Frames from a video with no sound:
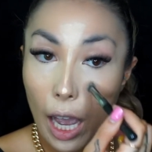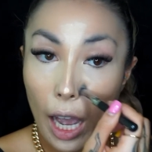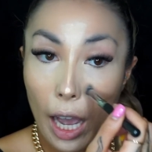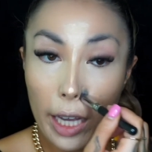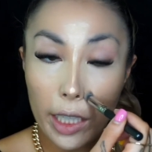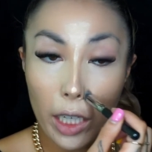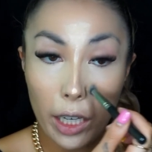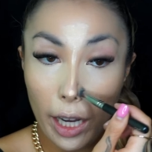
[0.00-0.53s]

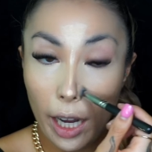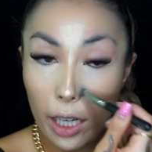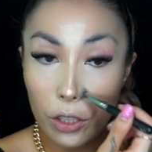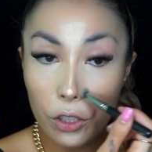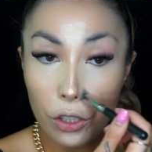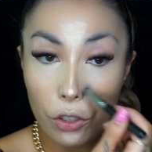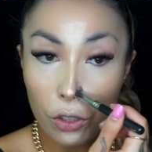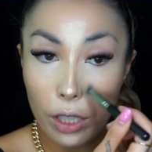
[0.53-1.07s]
And I
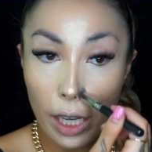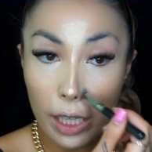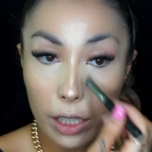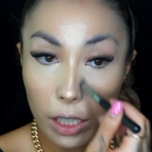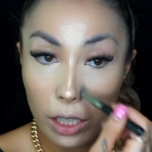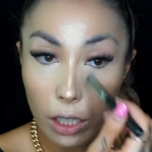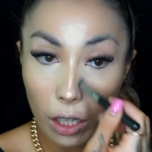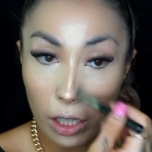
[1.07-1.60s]
actually just had
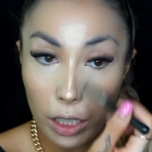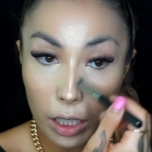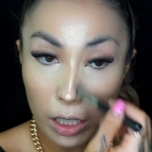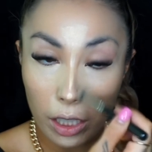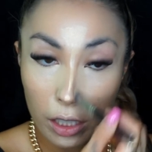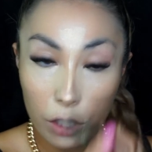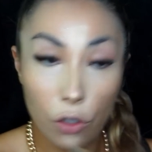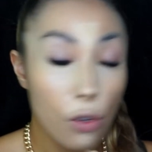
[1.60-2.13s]
to
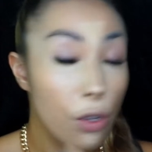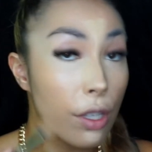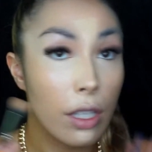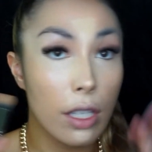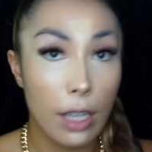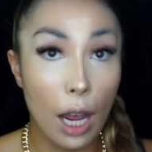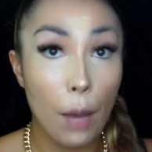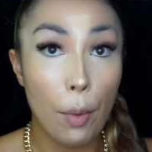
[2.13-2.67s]
like just
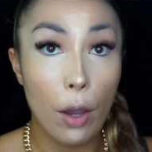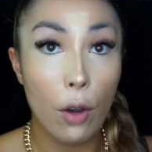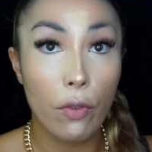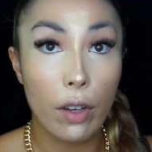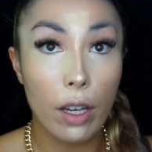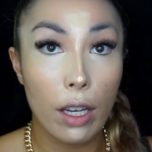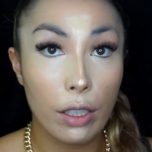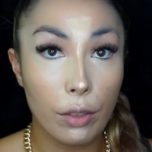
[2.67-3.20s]
snap out
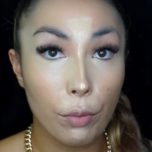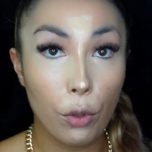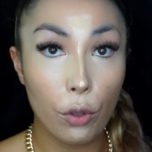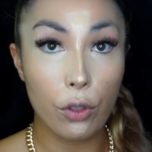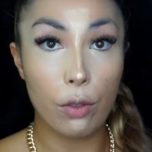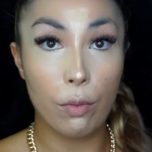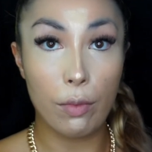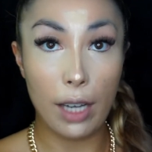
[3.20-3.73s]
of it and
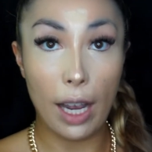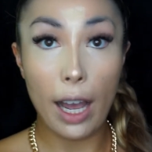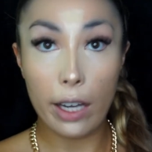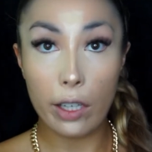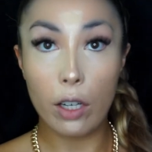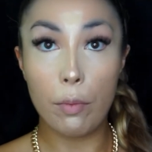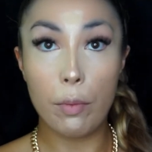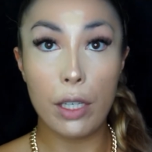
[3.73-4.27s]
put some
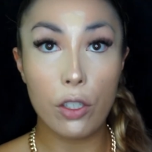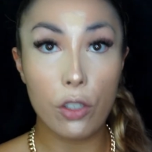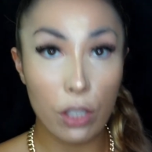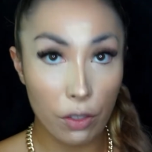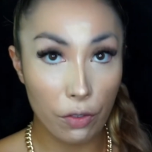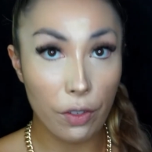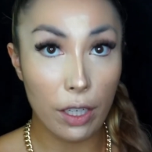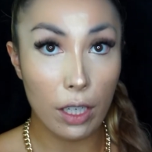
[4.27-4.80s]
tan on me
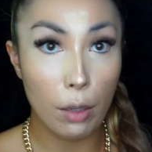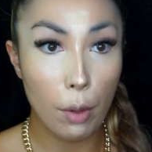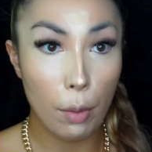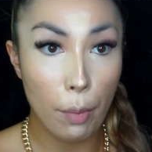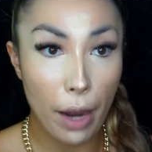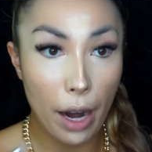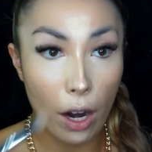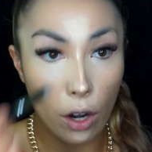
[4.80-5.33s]
just to feel a bit
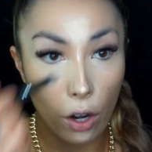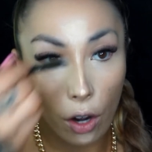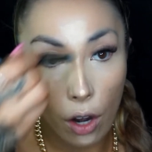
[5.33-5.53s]
better,